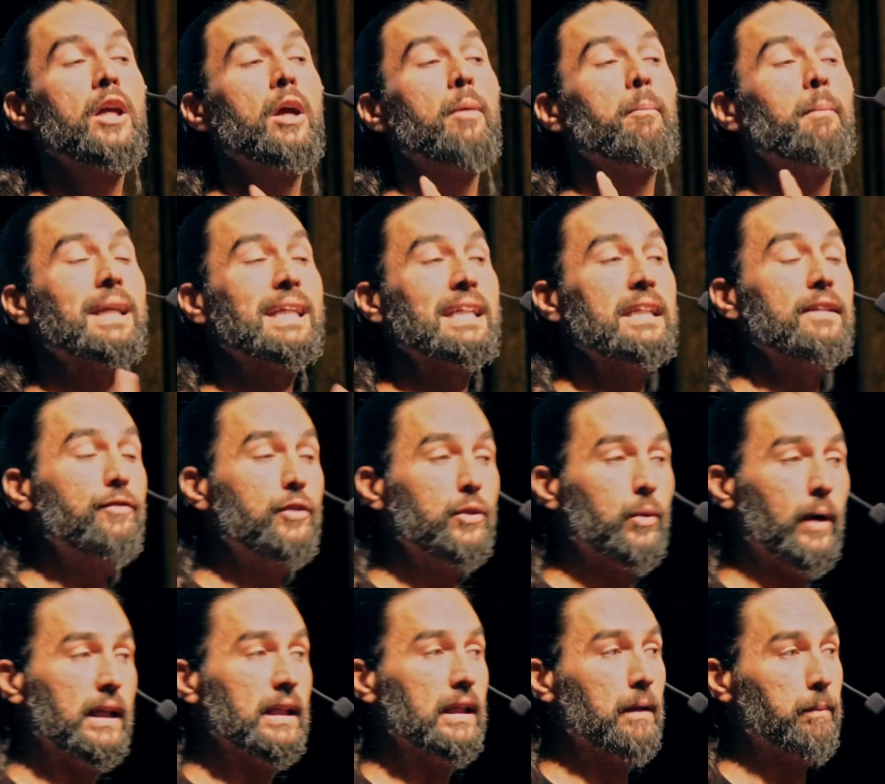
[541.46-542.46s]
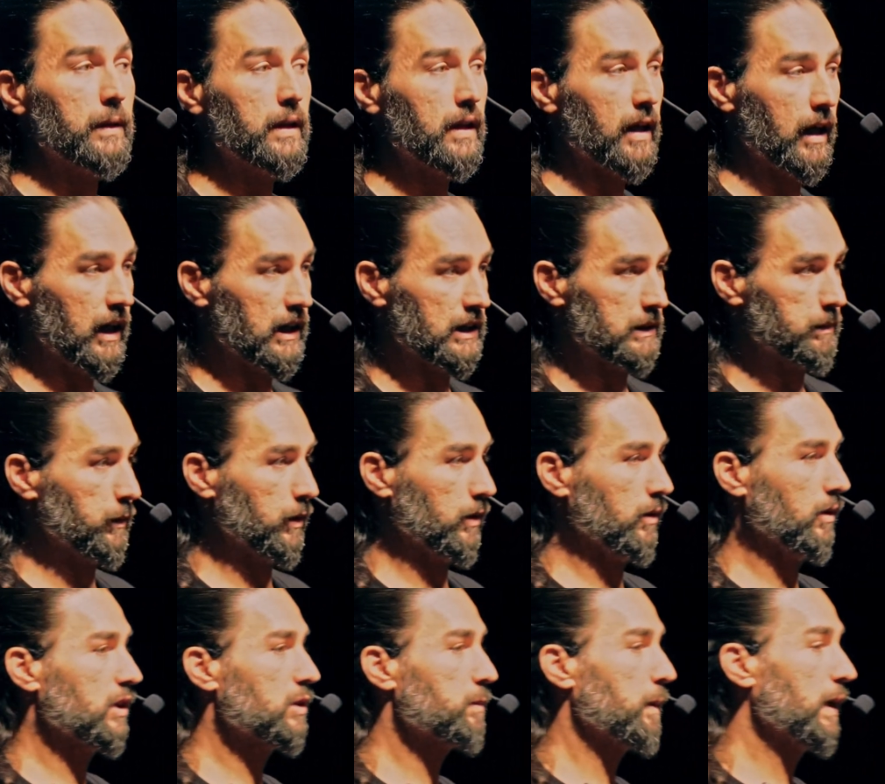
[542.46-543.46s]
But if you end up in the hospital,
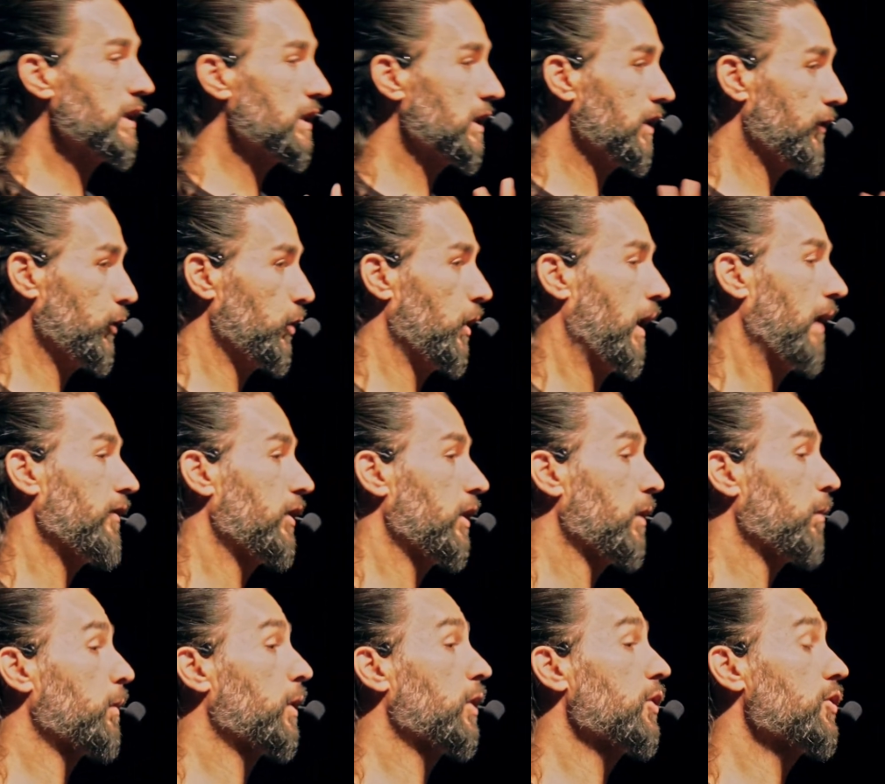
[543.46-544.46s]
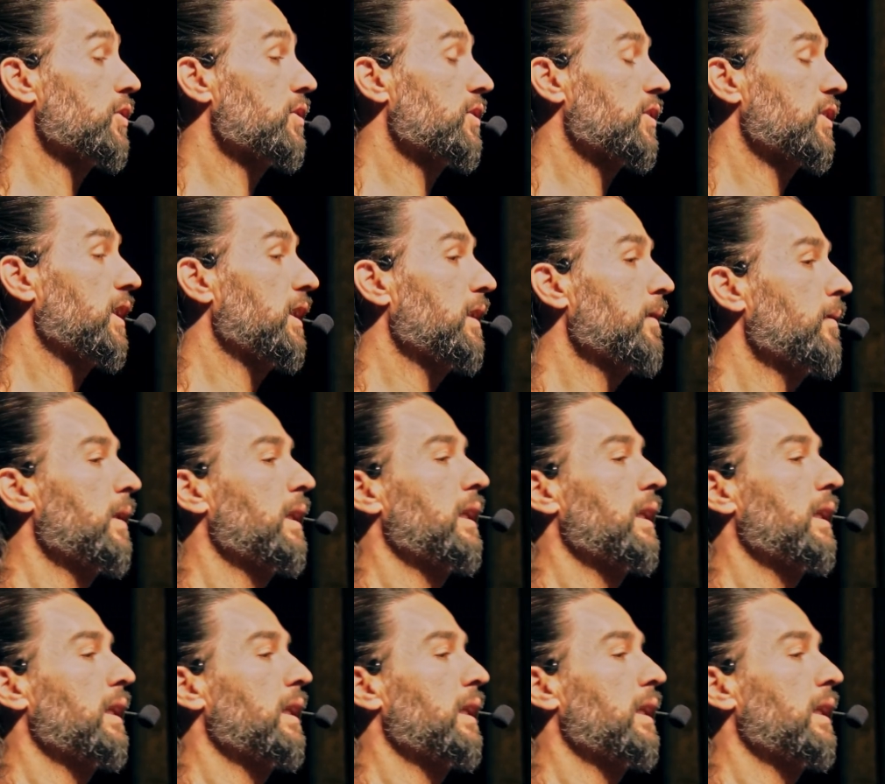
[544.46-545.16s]
especially if you have an emergency,